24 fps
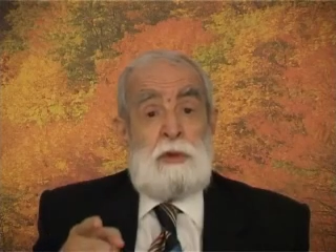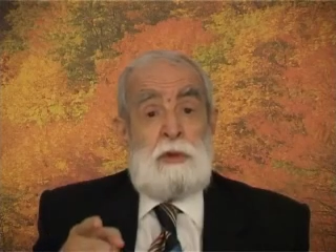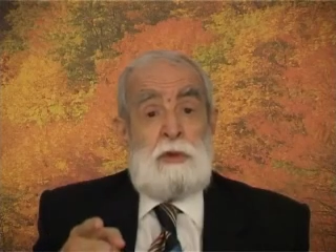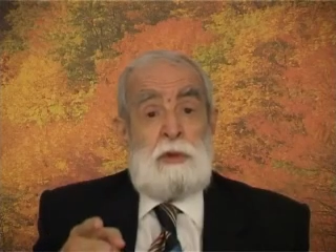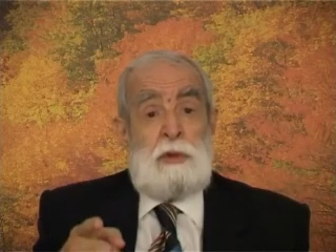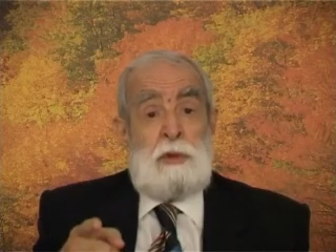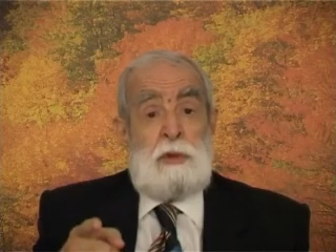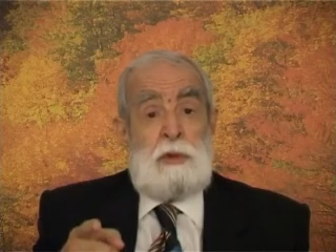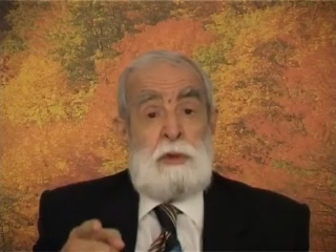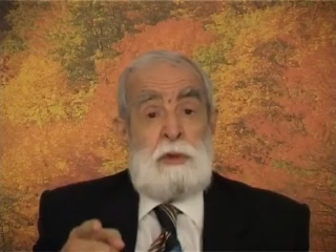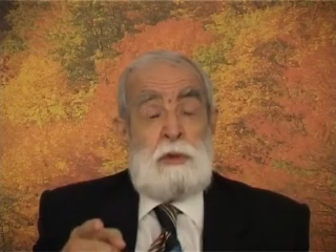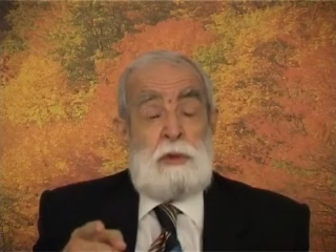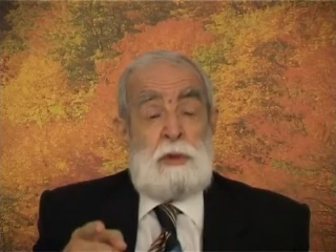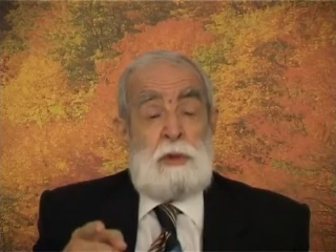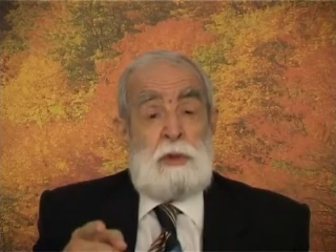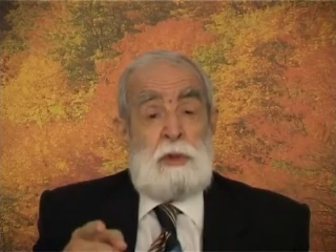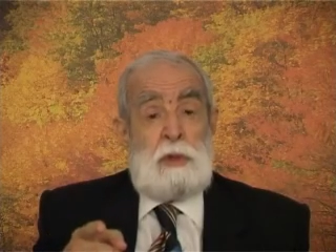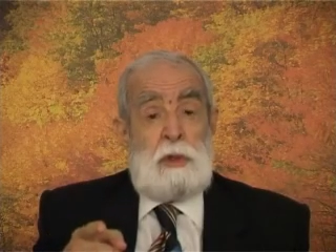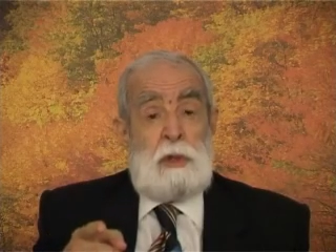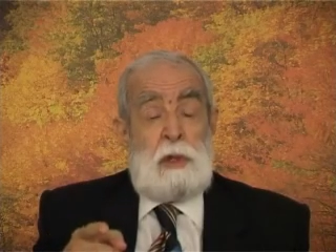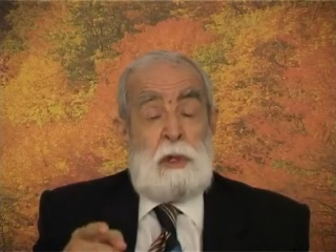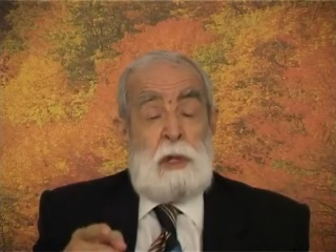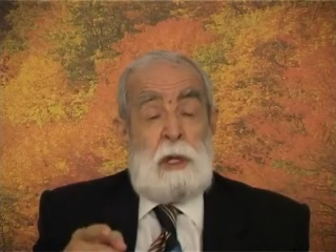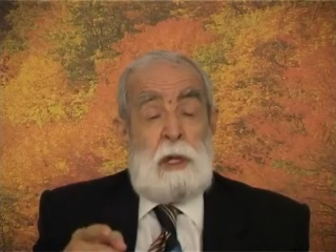ruhunu
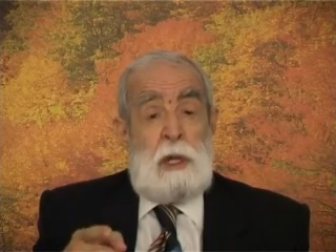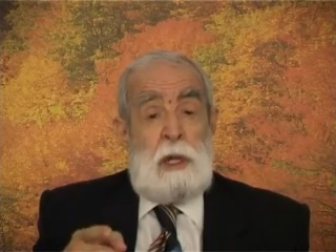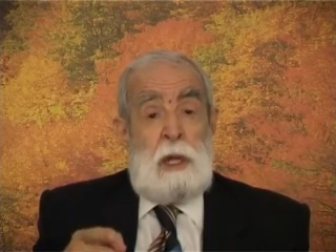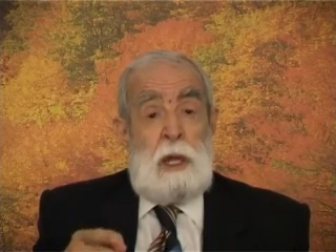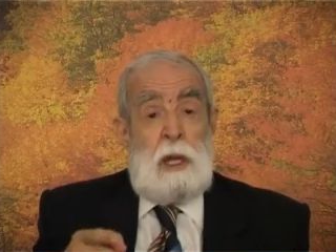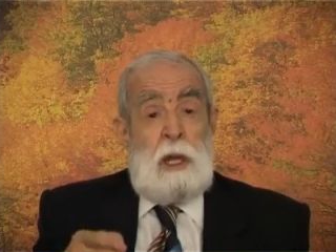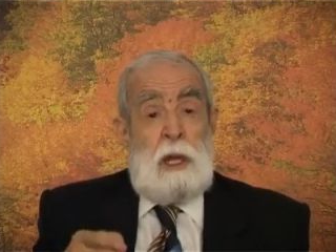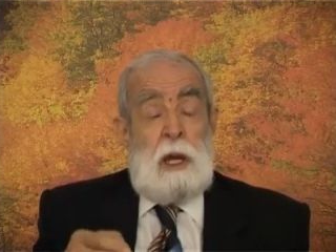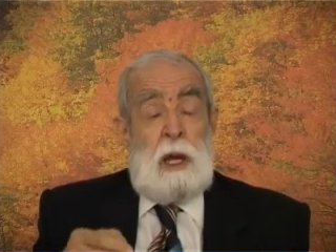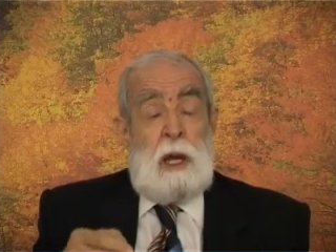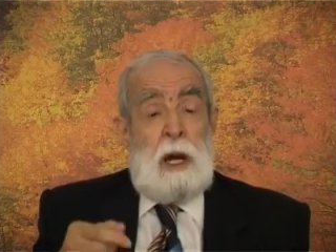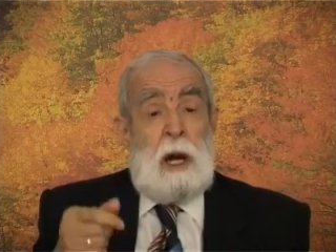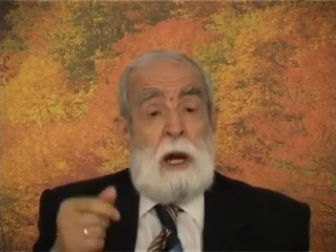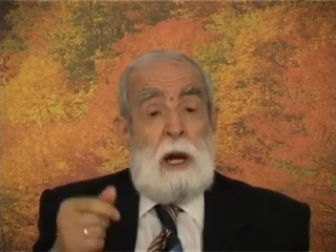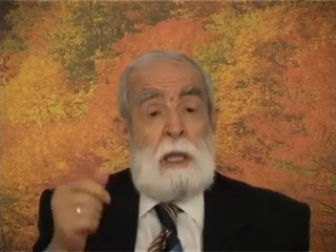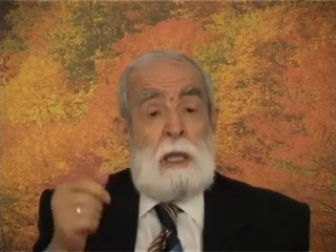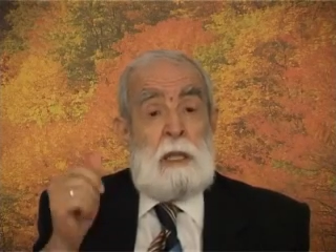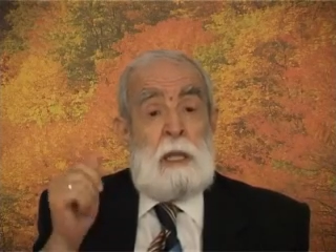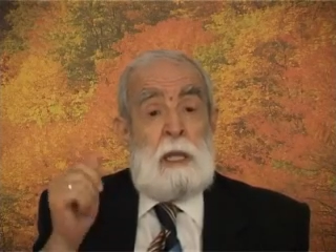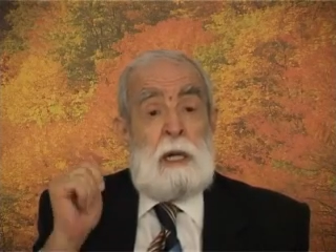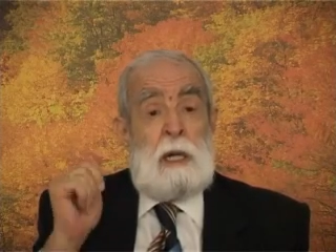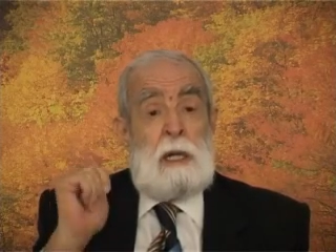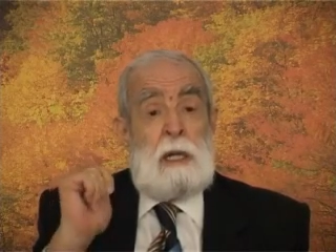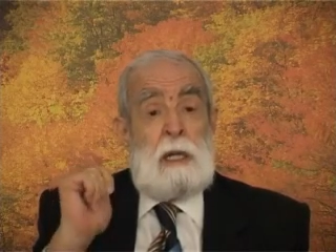
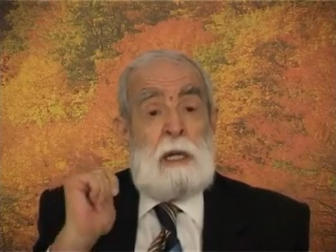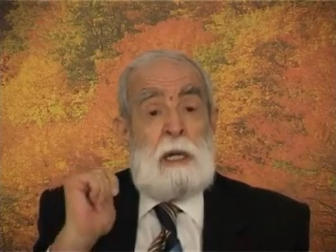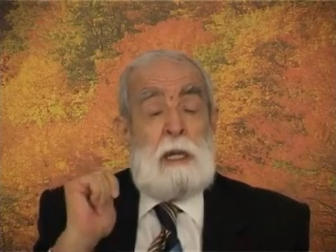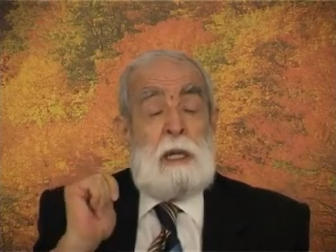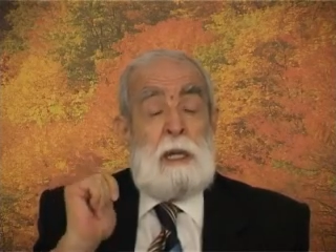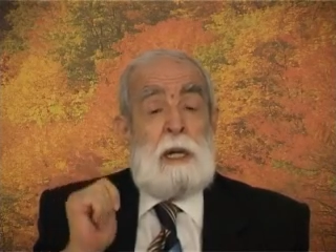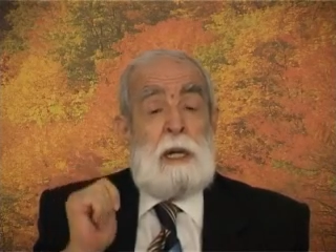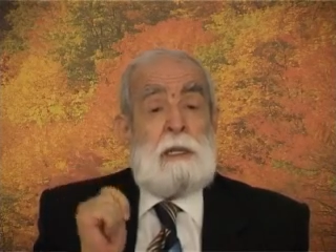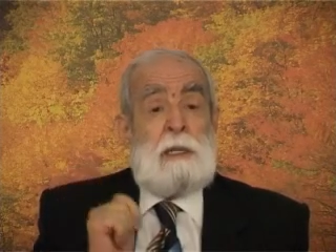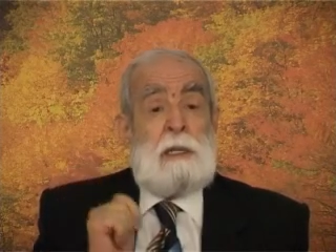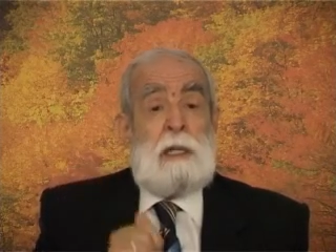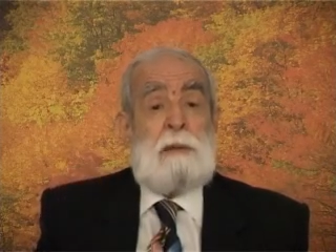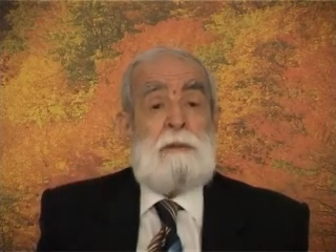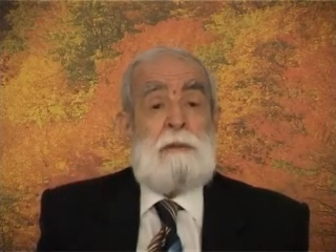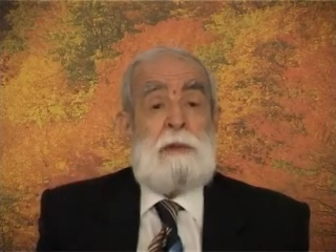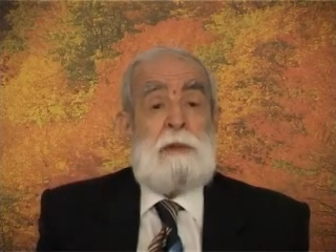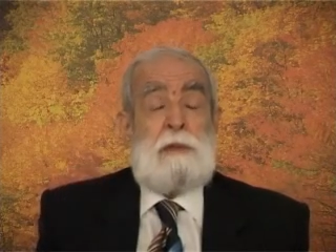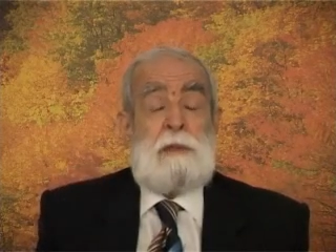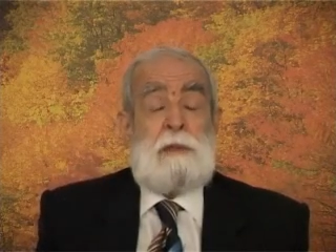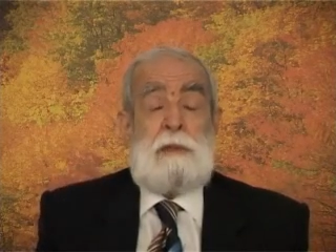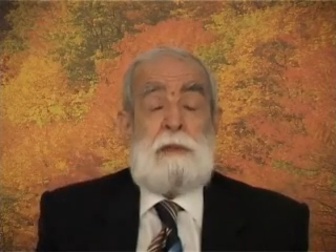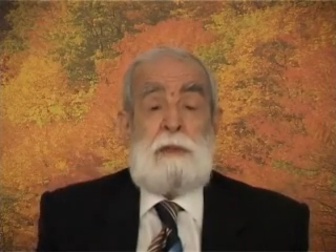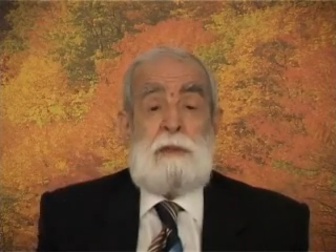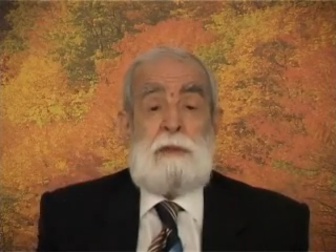Allah'a iade
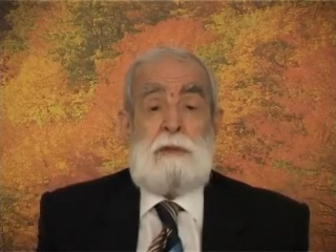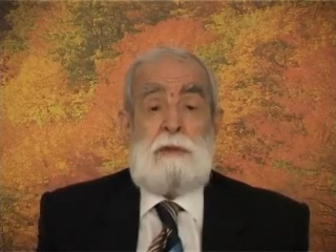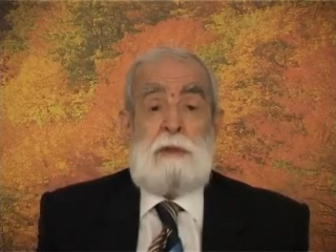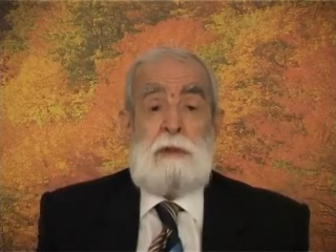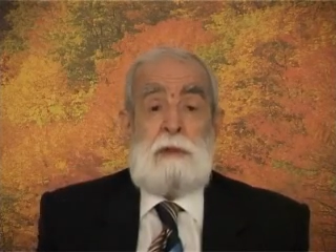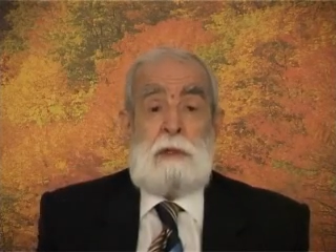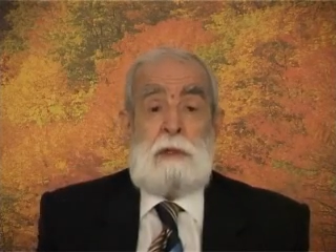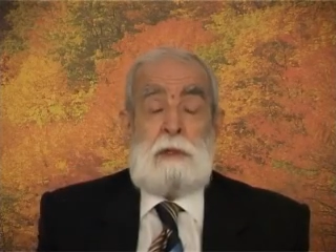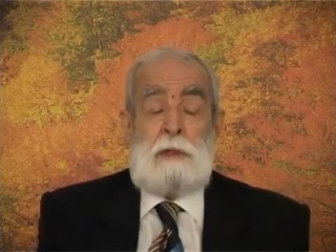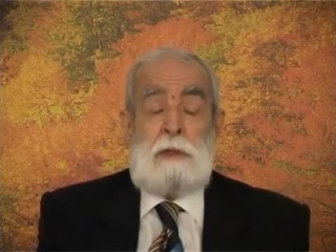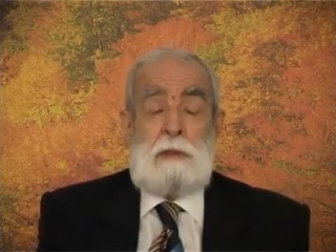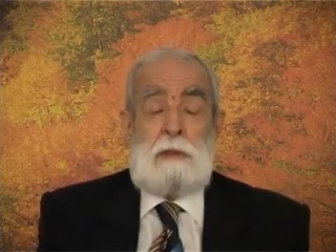etmesini istiyor.